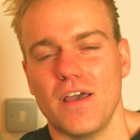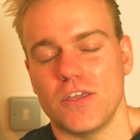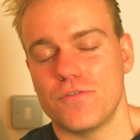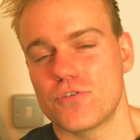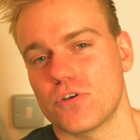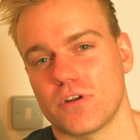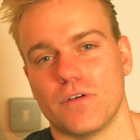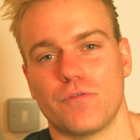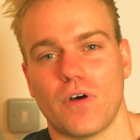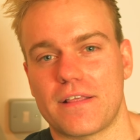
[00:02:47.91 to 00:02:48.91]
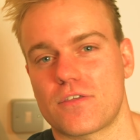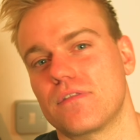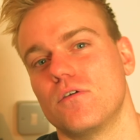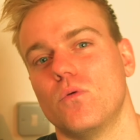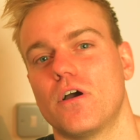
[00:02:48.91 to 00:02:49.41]
You've just got to find
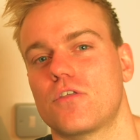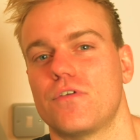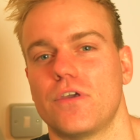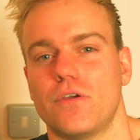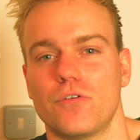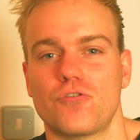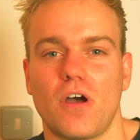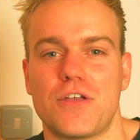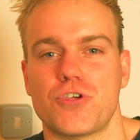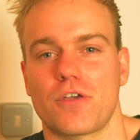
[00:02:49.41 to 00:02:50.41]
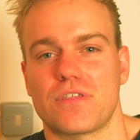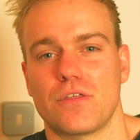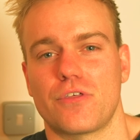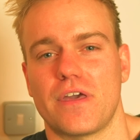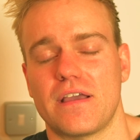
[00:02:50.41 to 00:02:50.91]
something that works for you, try
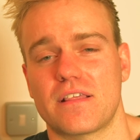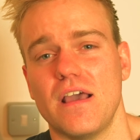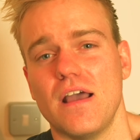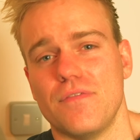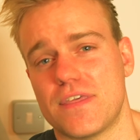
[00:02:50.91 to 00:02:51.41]
adjusting things.